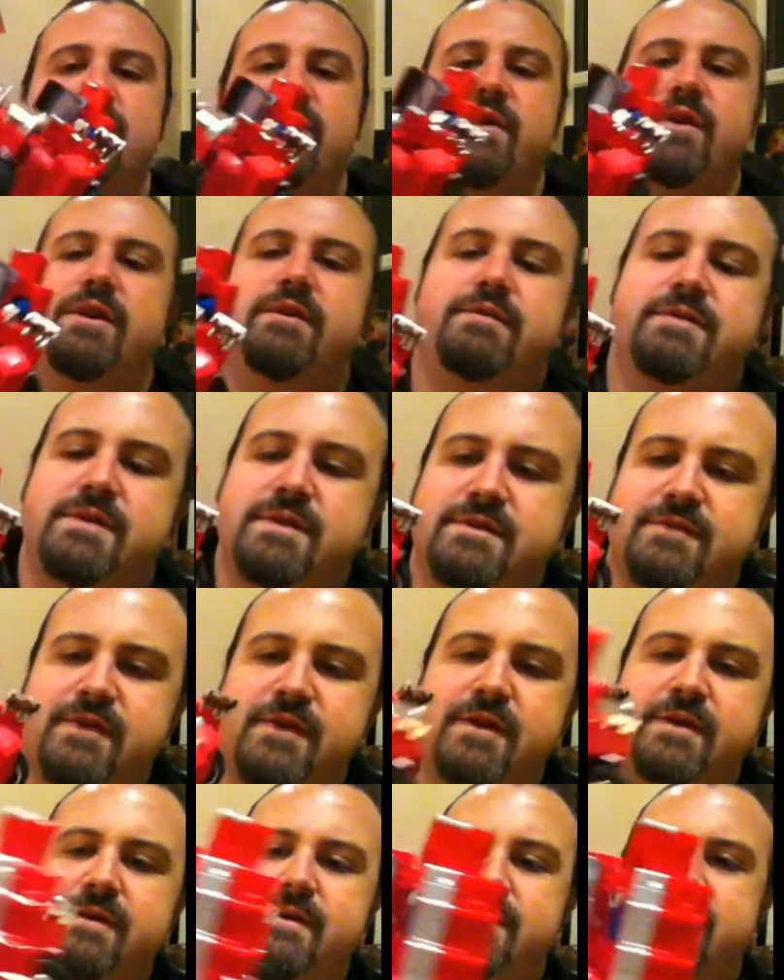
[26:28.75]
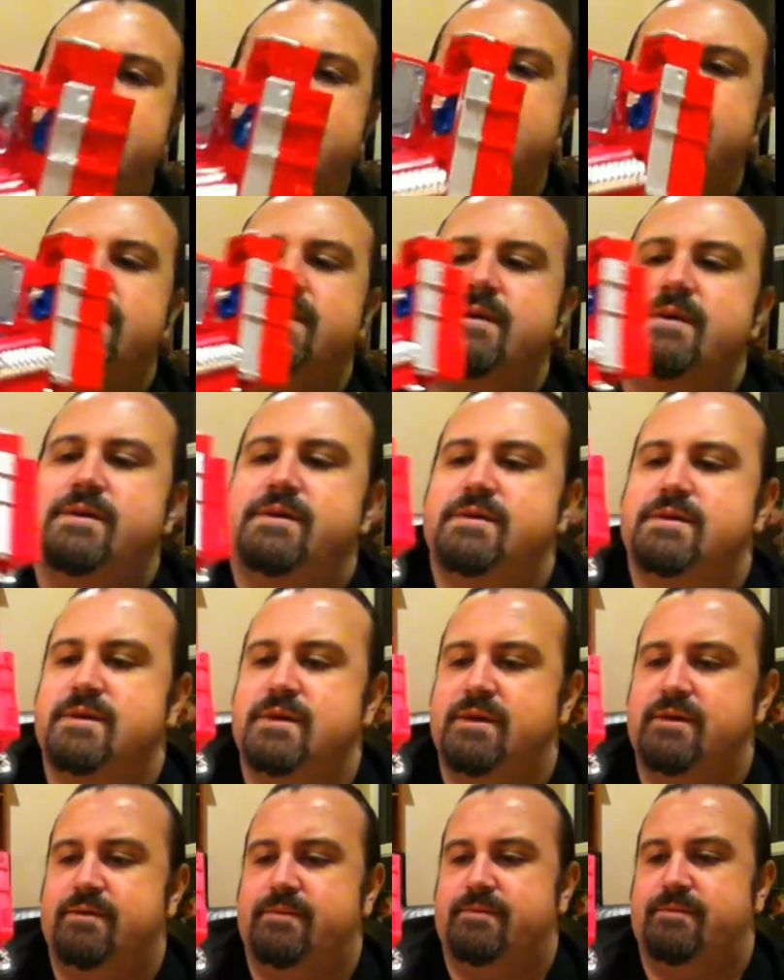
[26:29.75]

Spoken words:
pretty new to this figure, so